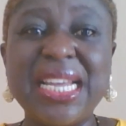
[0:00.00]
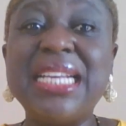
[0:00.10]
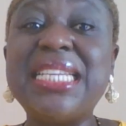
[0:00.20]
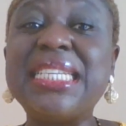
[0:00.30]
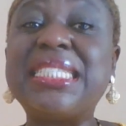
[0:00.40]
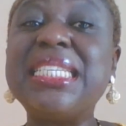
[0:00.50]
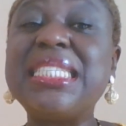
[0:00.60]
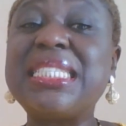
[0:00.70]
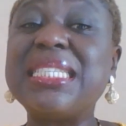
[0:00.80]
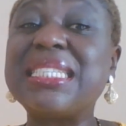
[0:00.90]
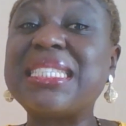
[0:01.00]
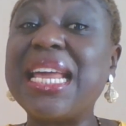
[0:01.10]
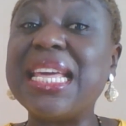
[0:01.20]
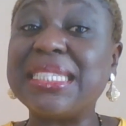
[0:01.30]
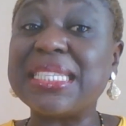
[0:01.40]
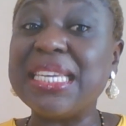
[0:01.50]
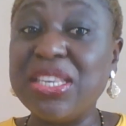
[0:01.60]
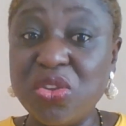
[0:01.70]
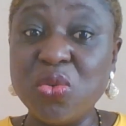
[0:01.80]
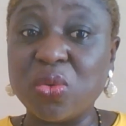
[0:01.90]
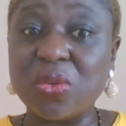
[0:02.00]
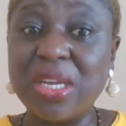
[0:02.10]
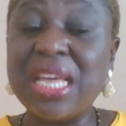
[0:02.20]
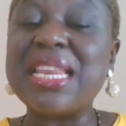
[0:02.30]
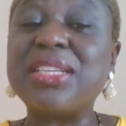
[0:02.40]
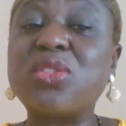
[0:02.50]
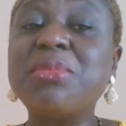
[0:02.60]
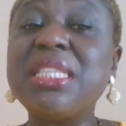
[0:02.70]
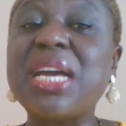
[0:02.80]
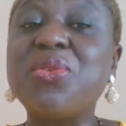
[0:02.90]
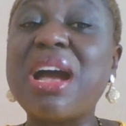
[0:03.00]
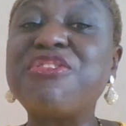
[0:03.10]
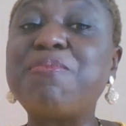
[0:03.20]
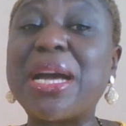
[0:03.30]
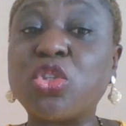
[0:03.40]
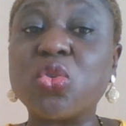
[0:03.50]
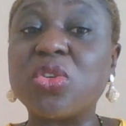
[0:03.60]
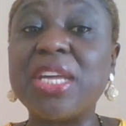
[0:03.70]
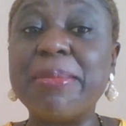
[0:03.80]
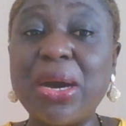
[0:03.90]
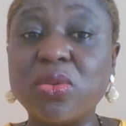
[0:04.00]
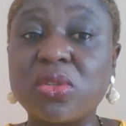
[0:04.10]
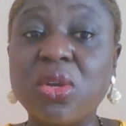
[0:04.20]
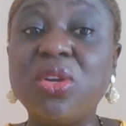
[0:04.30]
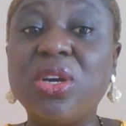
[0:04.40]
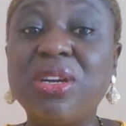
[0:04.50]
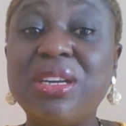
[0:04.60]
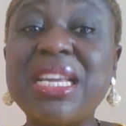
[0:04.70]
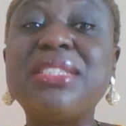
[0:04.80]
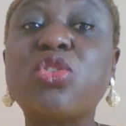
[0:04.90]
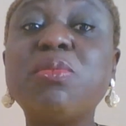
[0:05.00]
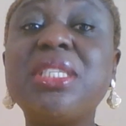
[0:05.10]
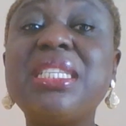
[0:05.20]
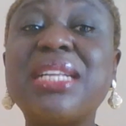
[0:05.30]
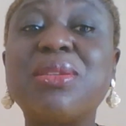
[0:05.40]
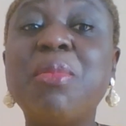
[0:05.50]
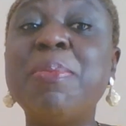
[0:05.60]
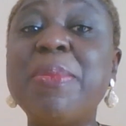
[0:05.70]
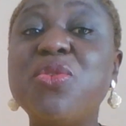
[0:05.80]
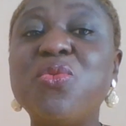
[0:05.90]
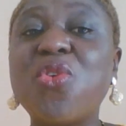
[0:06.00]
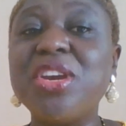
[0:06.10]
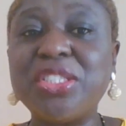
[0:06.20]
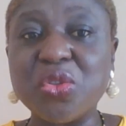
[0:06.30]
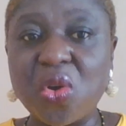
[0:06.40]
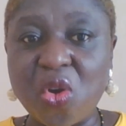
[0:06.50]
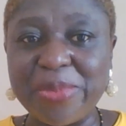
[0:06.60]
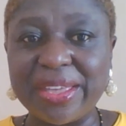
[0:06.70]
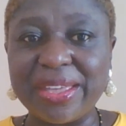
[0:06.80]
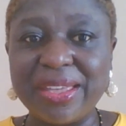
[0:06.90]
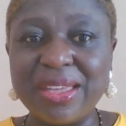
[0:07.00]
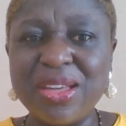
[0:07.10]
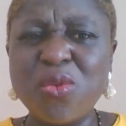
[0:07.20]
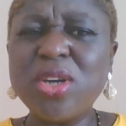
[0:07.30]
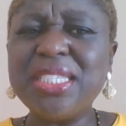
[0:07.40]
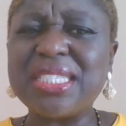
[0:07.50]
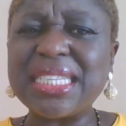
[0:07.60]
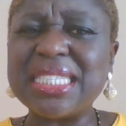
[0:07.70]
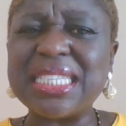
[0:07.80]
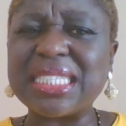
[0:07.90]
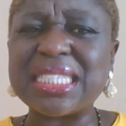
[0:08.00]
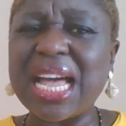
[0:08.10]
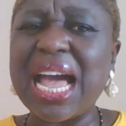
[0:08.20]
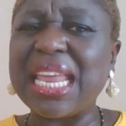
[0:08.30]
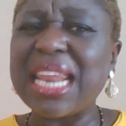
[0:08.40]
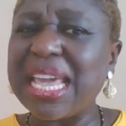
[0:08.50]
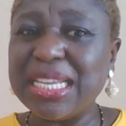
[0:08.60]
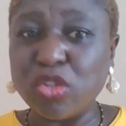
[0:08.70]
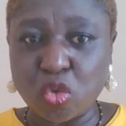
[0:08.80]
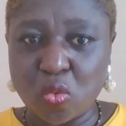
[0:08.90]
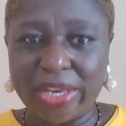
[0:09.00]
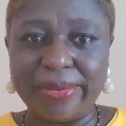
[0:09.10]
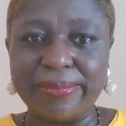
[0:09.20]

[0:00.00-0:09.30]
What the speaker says: There is this talent in you. There is something that you have passion about. There is something that maybe you call it your hobby. What is that thing that I like doing?